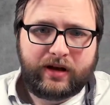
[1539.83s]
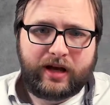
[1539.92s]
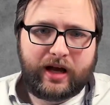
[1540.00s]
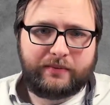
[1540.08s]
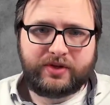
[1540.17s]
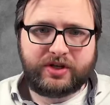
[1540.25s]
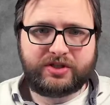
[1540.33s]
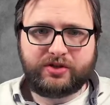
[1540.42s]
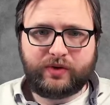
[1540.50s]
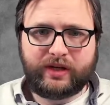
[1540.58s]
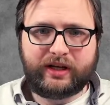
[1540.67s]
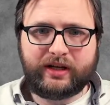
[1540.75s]
I'm just
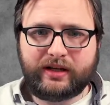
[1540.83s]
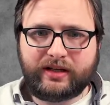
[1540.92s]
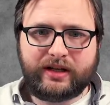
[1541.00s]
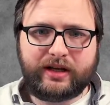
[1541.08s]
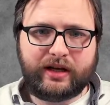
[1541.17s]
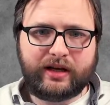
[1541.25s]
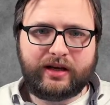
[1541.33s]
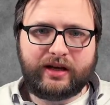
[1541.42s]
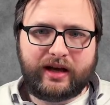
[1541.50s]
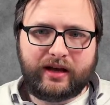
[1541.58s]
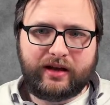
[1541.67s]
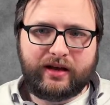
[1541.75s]
doing
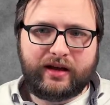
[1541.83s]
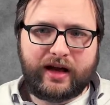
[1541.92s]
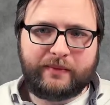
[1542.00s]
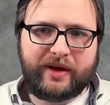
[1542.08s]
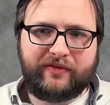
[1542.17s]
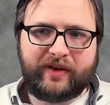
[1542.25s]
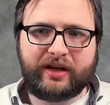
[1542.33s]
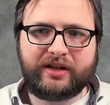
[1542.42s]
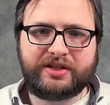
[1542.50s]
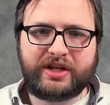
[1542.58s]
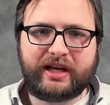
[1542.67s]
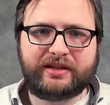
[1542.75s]
I'm having a
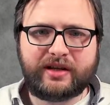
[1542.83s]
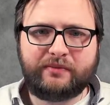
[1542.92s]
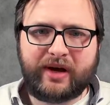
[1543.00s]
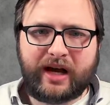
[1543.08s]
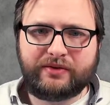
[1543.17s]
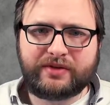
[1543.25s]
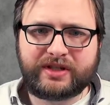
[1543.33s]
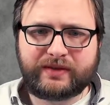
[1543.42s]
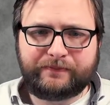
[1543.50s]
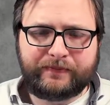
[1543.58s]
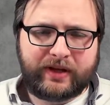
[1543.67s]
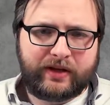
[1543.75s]
chat about
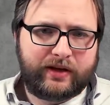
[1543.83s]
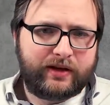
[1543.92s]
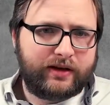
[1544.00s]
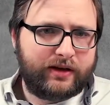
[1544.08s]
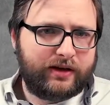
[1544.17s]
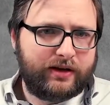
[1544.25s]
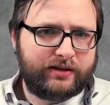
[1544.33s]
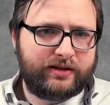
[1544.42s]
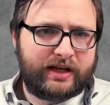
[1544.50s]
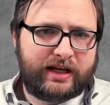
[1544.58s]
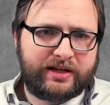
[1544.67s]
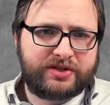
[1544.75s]

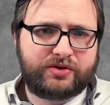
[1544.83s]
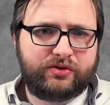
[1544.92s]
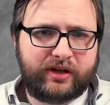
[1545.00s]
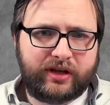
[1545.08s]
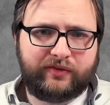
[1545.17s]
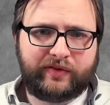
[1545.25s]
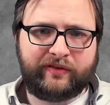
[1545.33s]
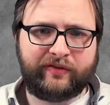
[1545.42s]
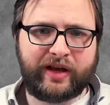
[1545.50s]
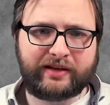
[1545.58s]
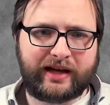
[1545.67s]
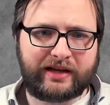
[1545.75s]
the history of
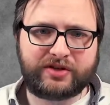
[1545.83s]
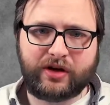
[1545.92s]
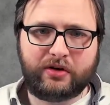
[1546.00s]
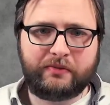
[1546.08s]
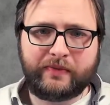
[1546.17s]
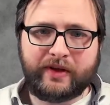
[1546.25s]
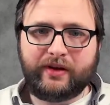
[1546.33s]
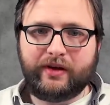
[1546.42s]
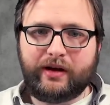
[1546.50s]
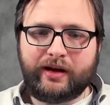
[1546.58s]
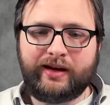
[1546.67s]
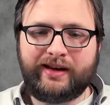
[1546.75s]
Invicta. So
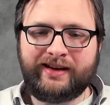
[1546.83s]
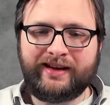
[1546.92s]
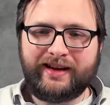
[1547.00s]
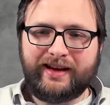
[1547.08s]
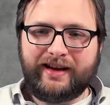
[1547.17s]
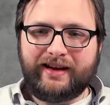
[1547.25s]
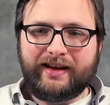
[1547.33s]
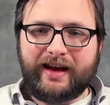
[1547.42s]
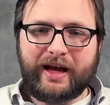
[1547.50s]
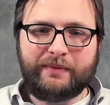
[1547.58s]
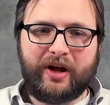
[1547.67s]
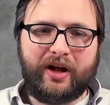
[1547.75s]

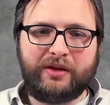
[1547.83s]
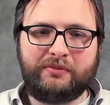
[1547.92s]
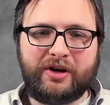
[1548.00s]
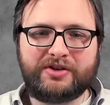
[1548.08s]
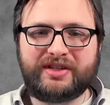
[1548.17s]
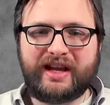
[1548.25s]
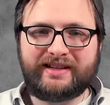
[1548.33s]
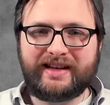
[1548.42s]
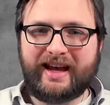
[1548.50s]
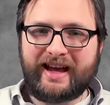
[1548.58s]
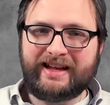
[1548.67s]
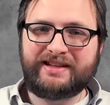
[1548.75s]
I'm almost at
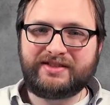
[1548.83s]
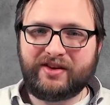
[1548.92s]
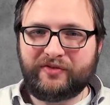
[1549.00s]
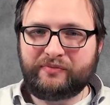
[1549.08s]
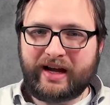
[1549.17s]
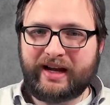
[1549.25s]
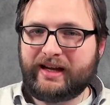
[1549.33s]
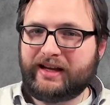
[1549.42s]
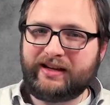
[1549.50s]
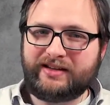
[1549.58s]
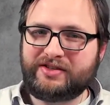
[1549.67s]
the end of my